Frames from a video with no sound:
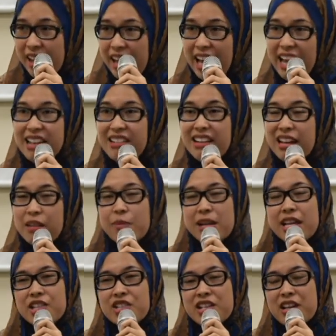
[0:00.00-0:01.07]
And in
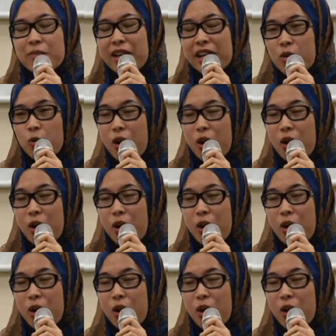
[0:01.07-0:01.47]
Malaysia, I'm like,